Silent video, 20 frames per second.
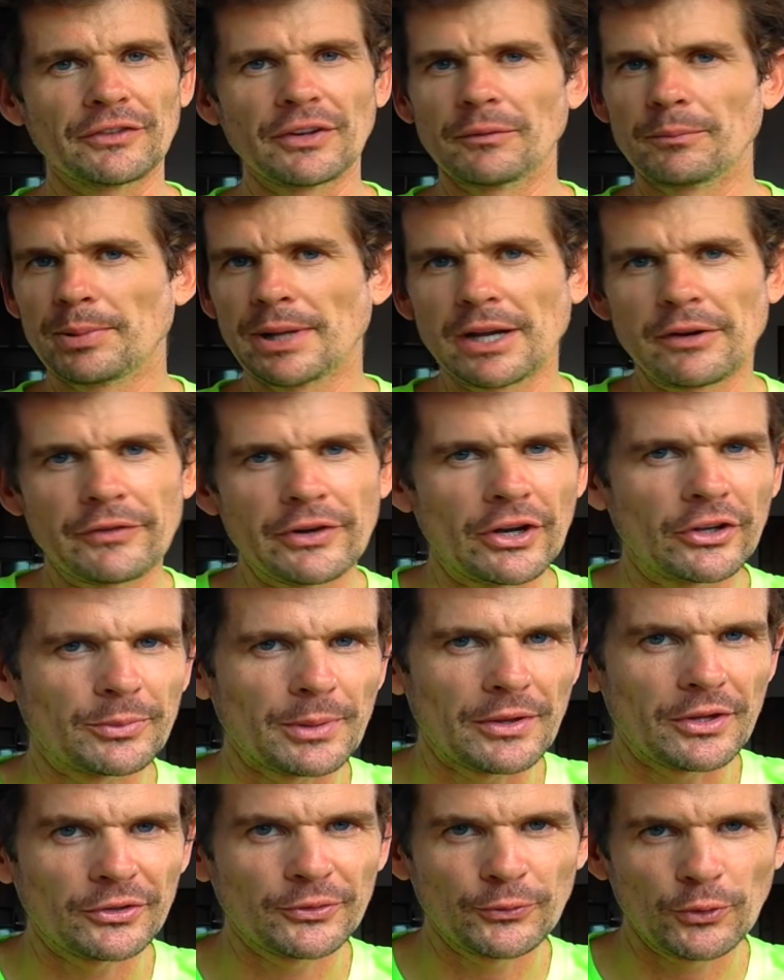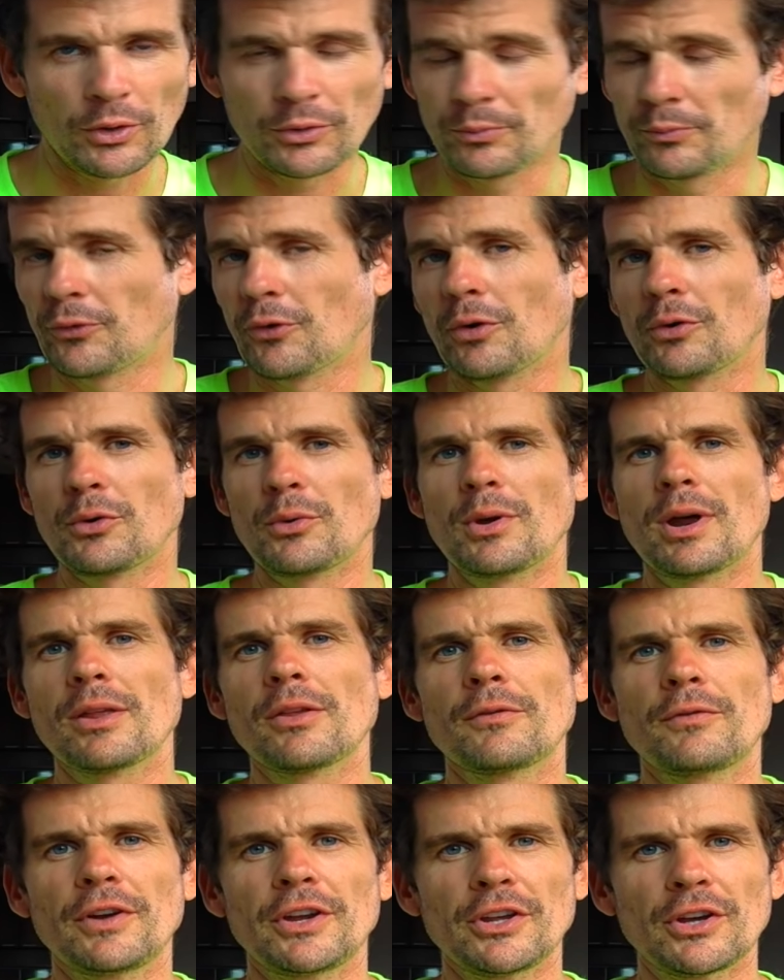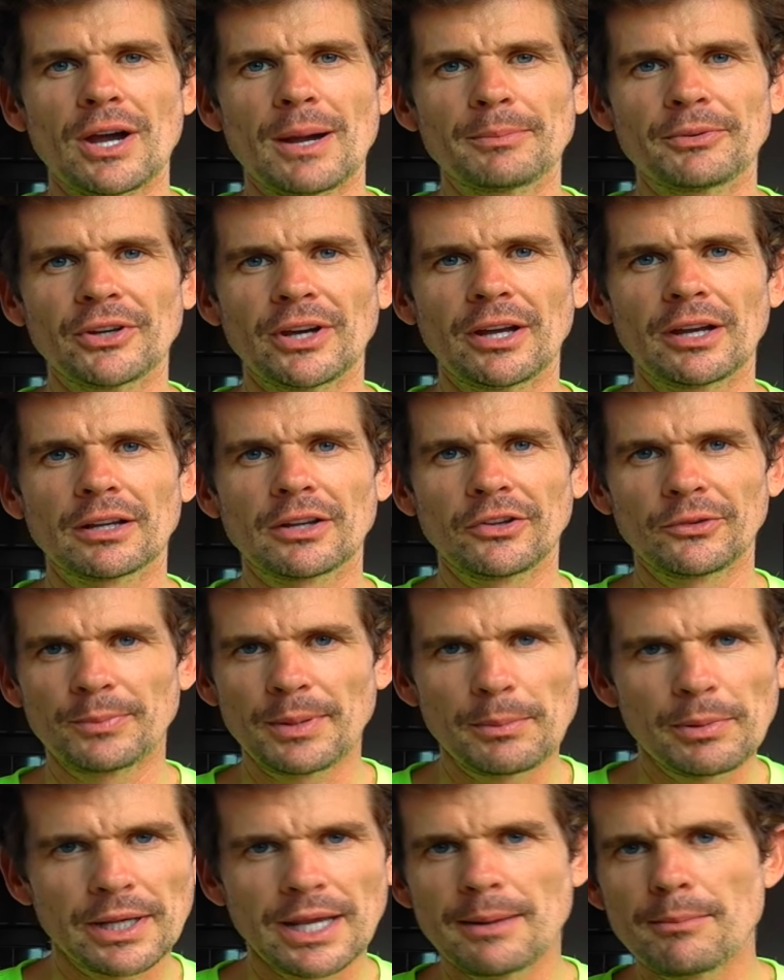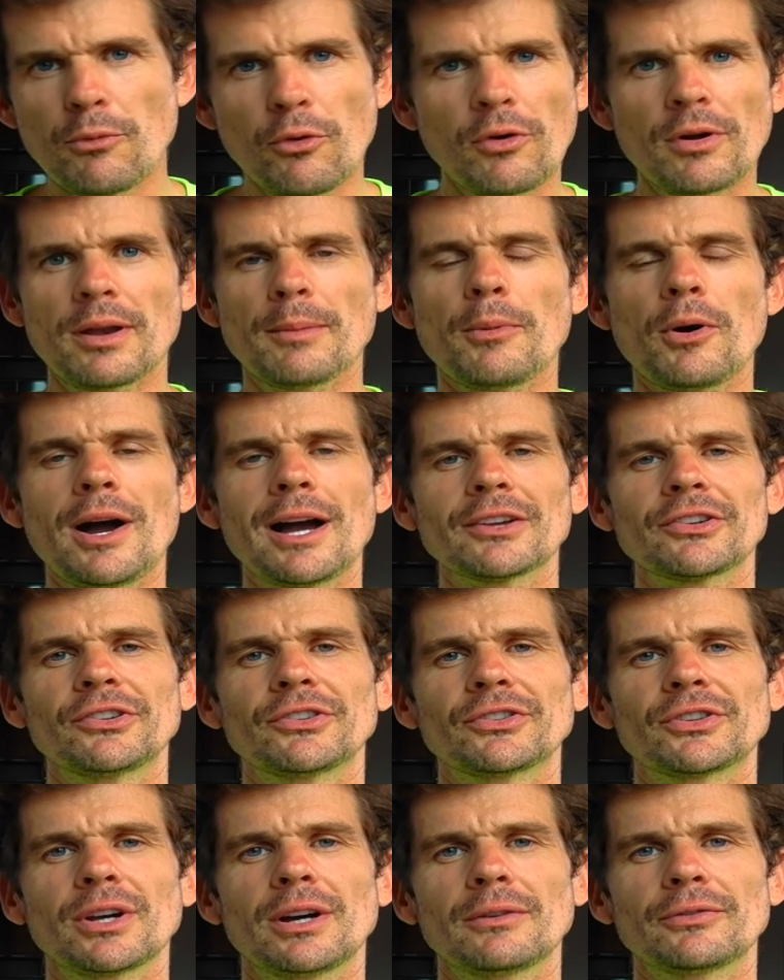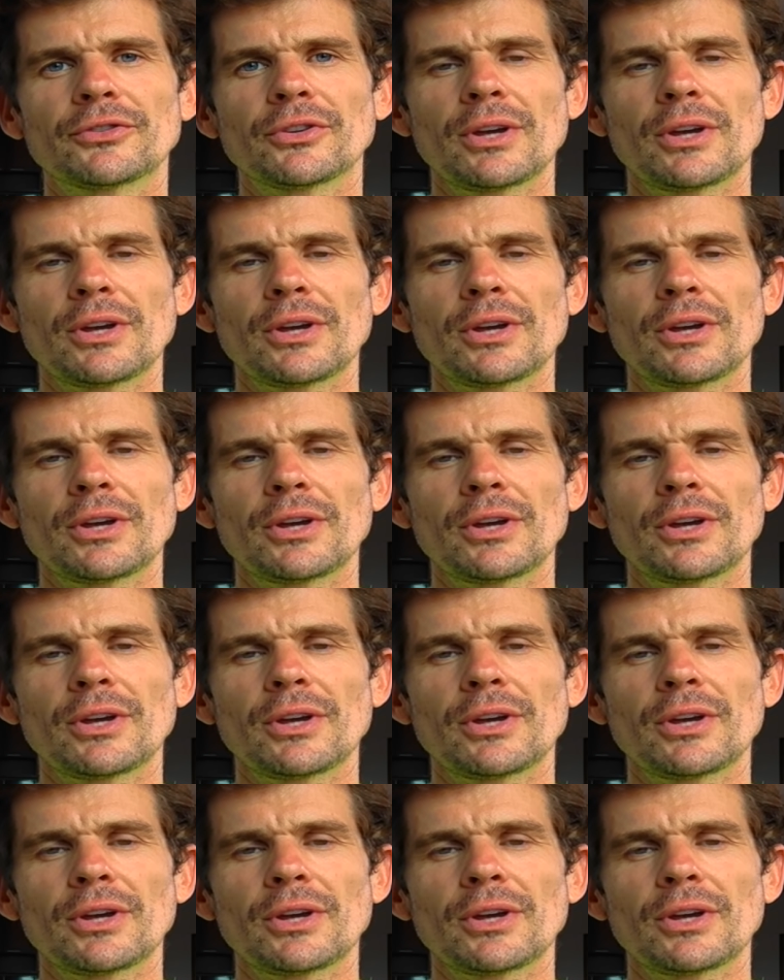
I've done plenty of videos about this before I do another video, update it, because people are getting more into bikes and stuff.